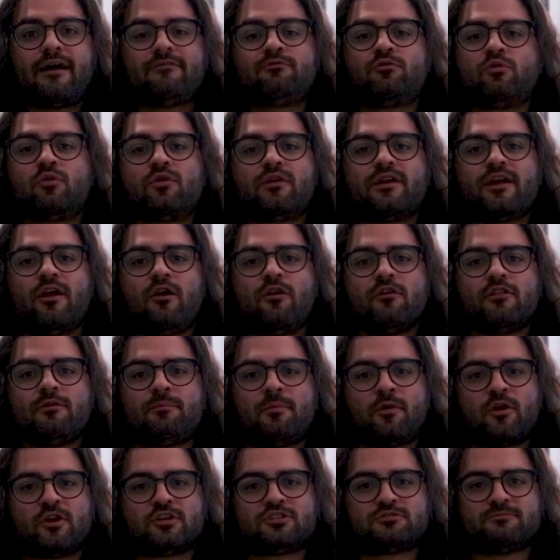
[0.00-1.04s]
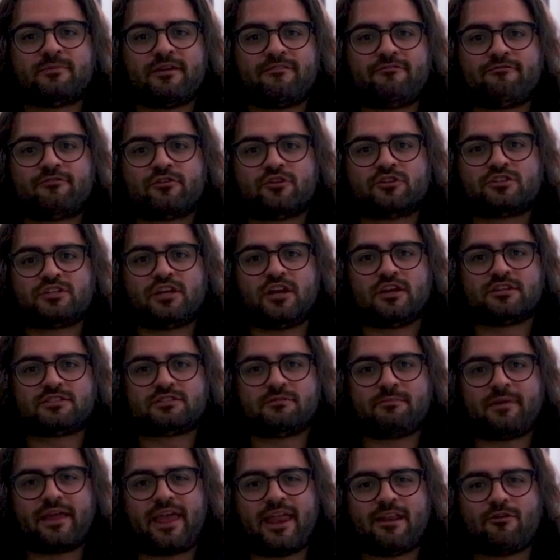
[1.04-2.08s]
After ordering all the parts for my first
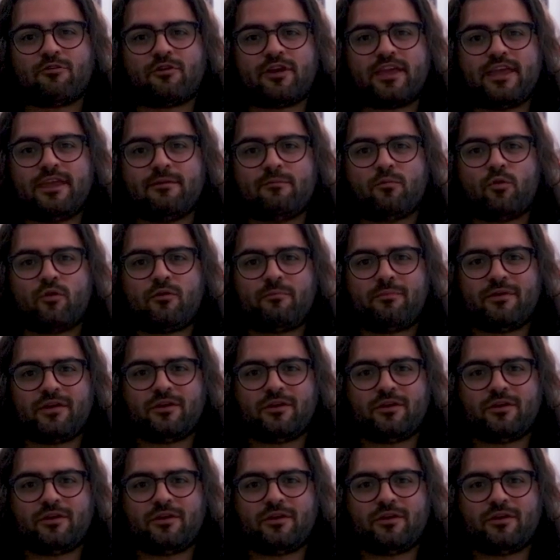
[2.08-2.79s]
custom mechanical keyboard